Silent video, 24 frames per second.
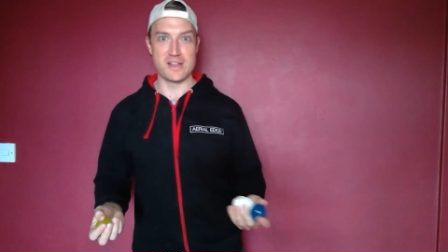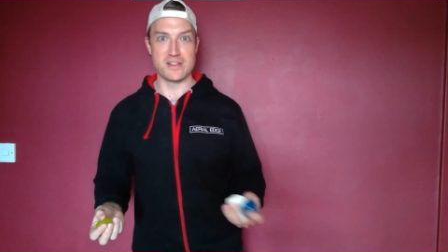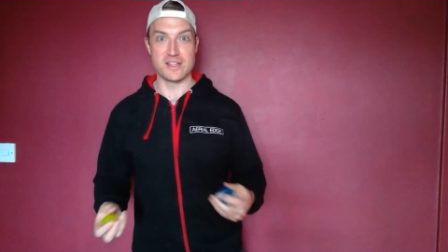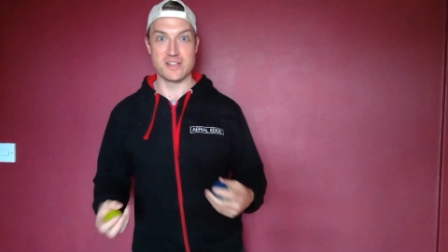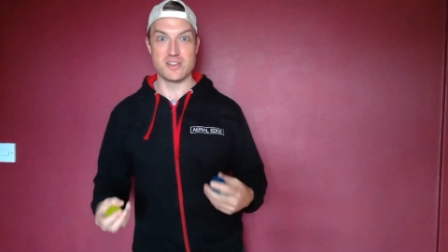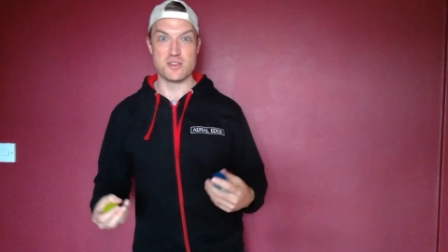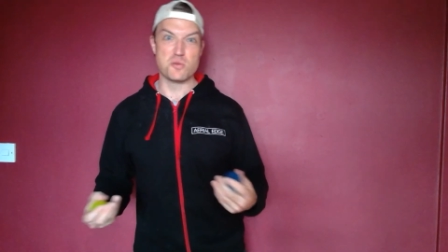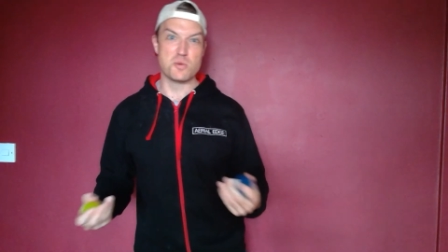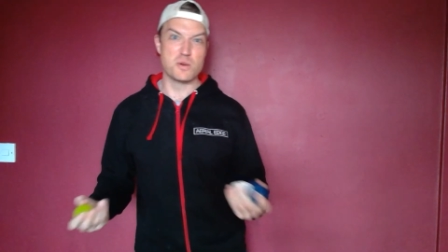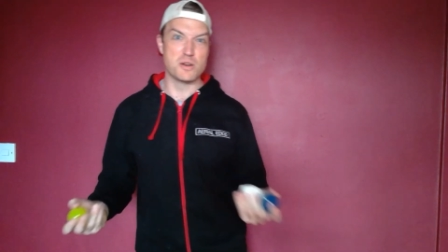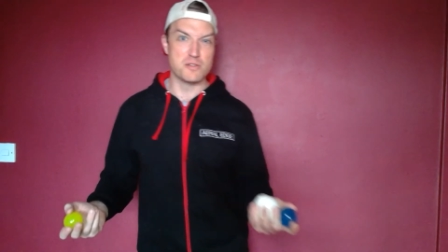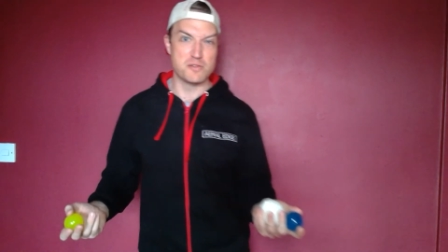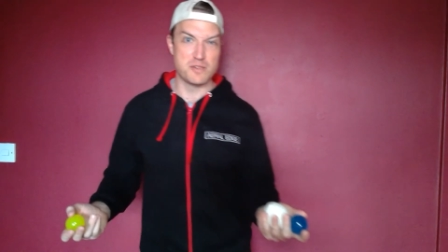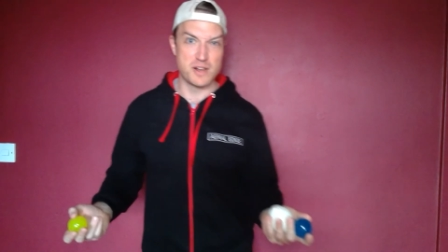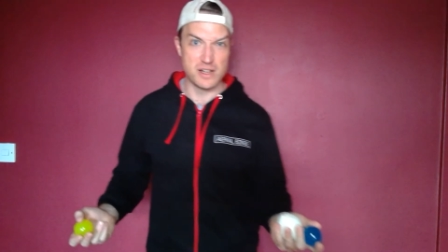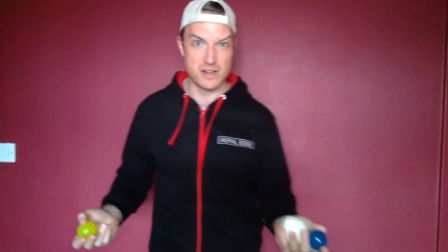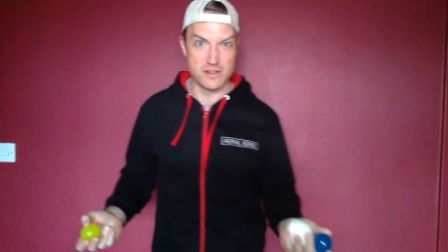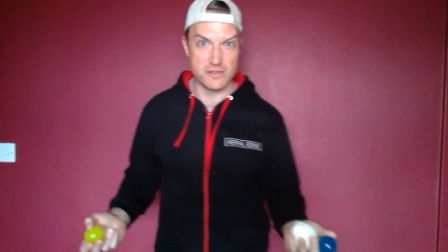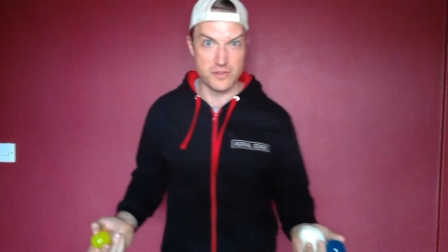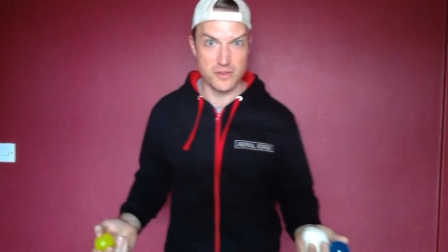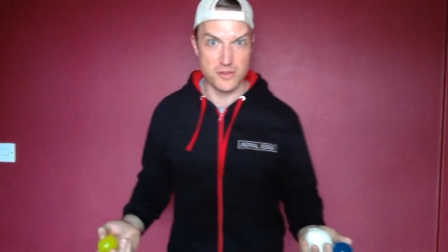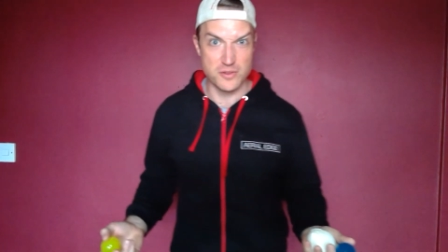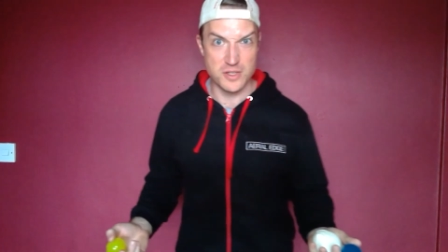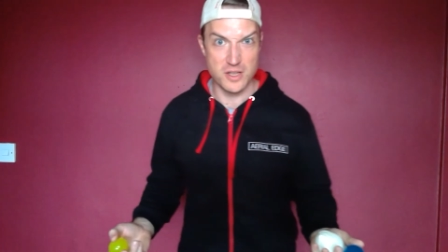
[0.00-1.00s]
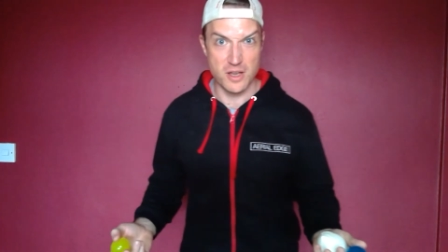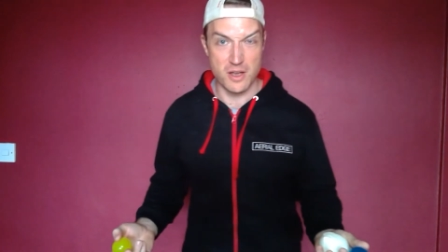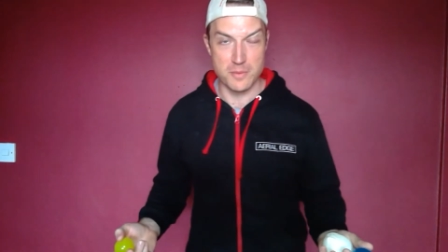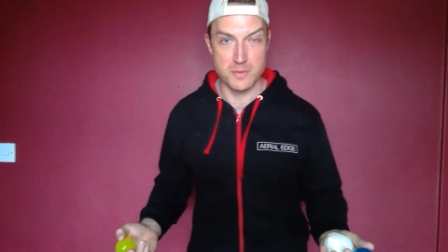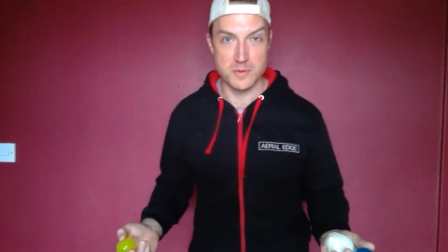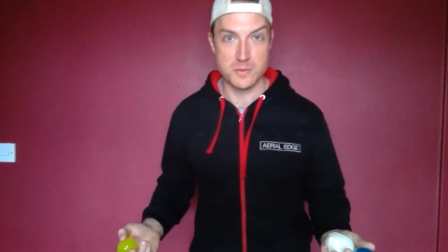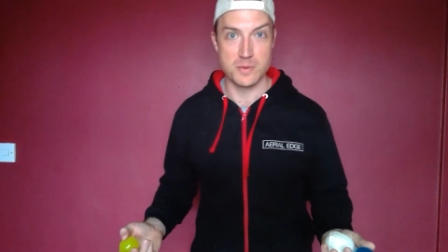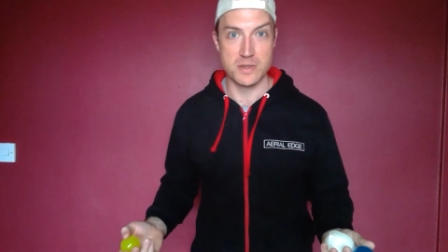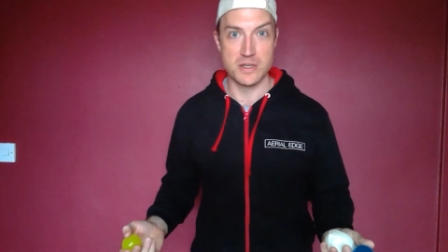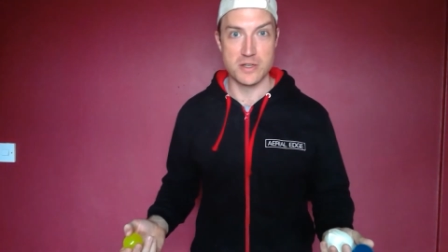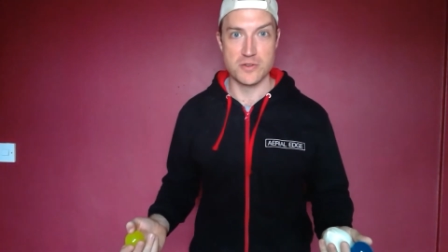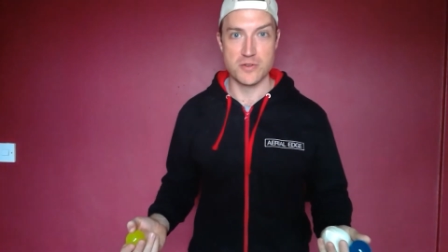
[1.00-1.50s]
and you will fail a few times
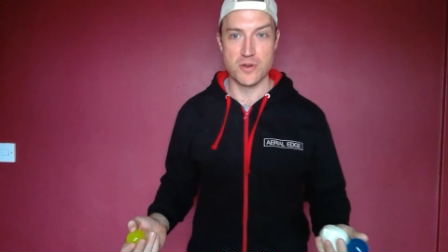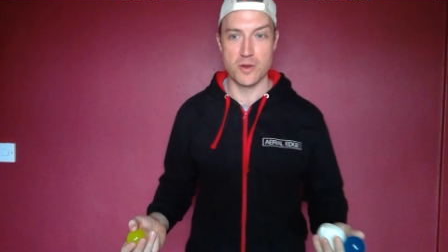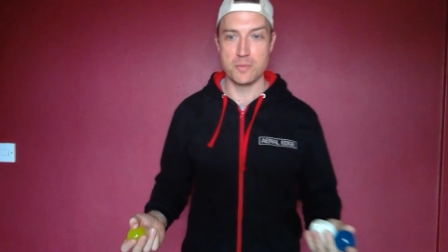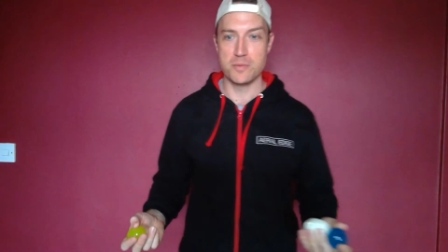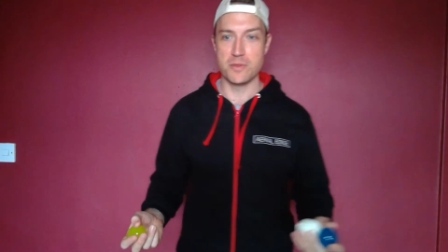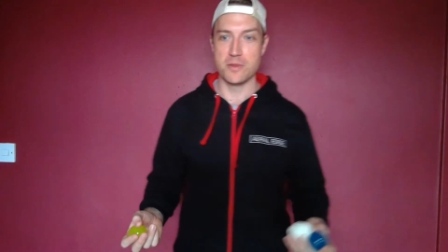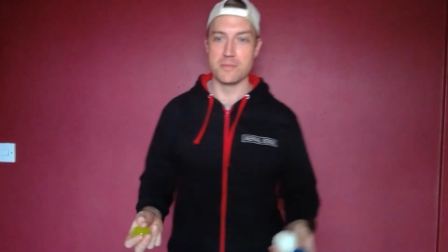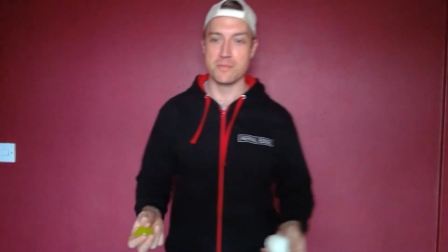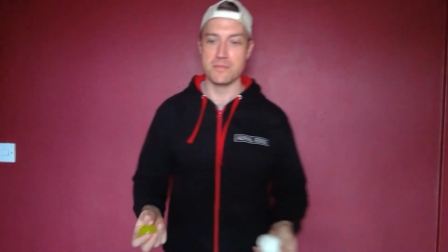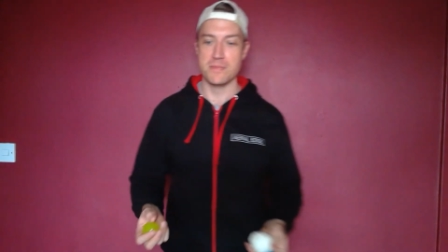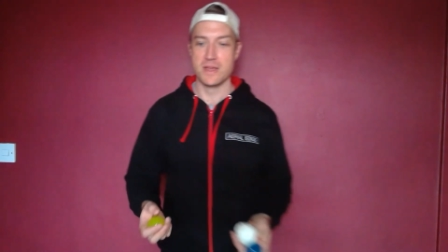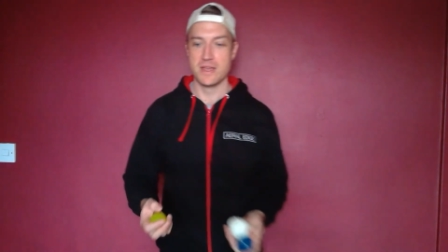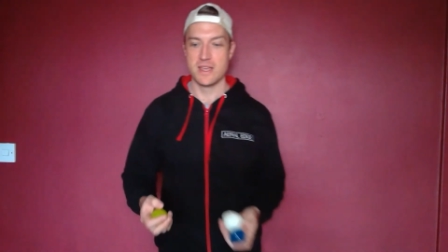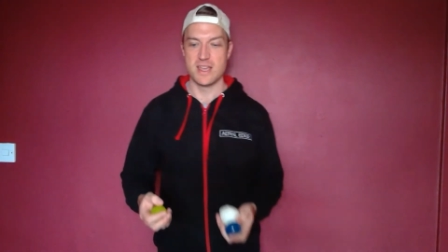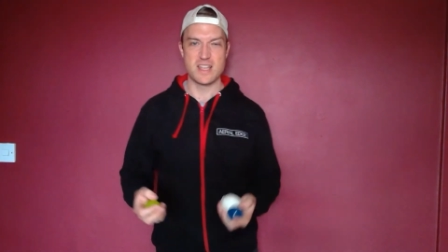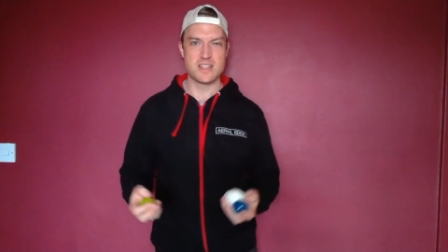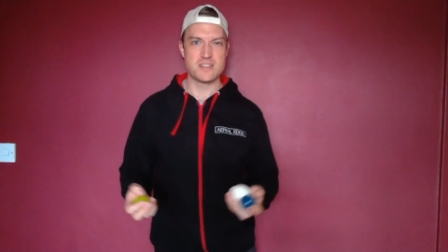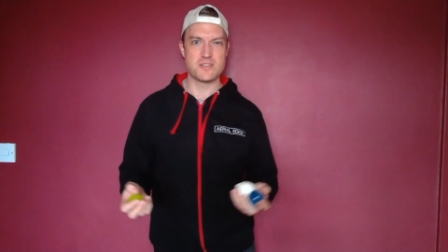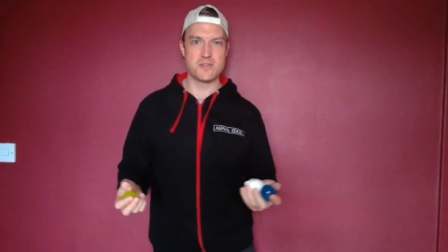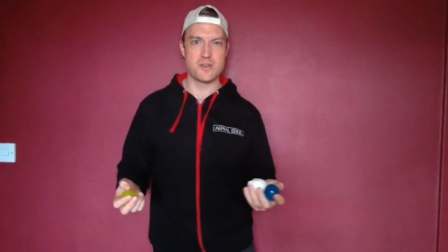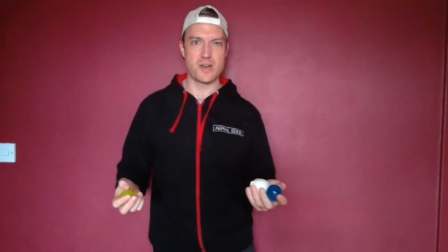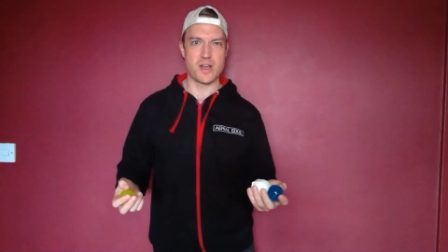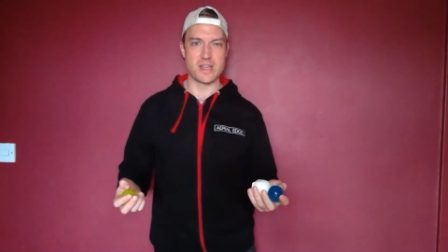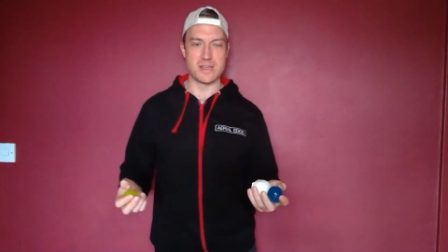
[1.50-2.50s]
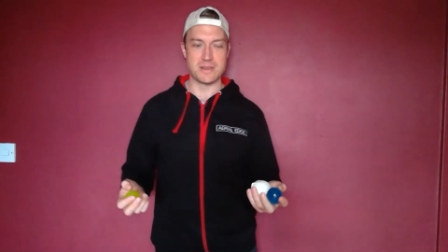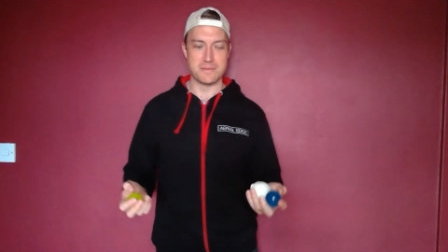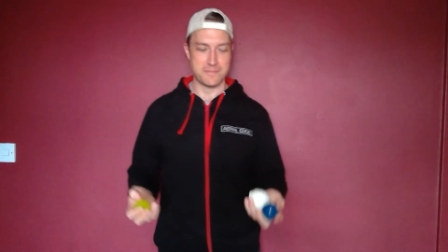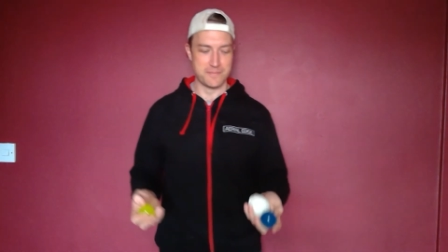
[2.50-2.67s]
when you drop them. It's fine.